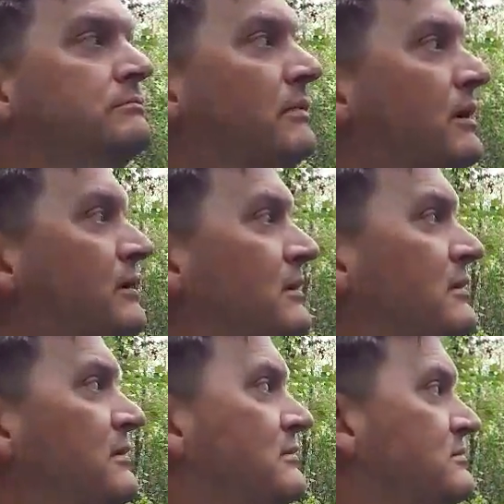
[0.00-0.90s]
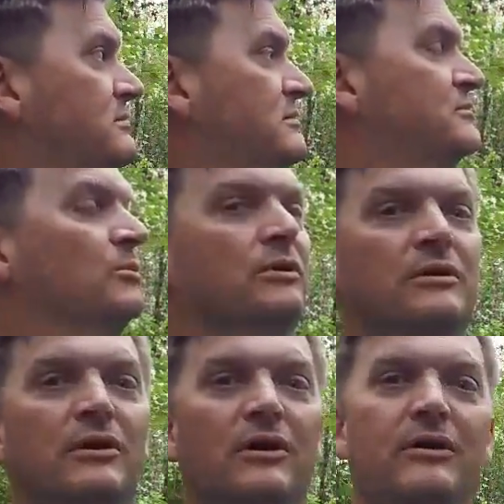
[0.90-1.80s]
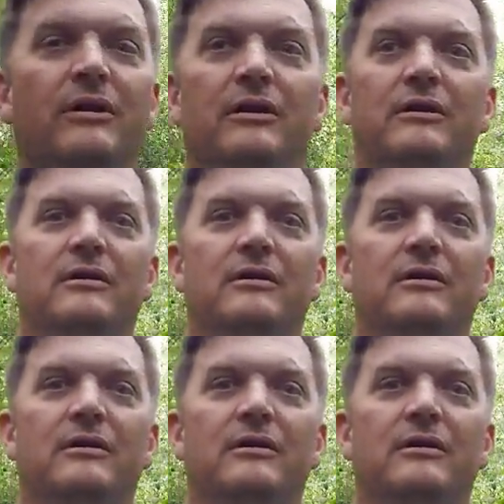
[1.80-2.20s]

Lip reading: And it is dismal on a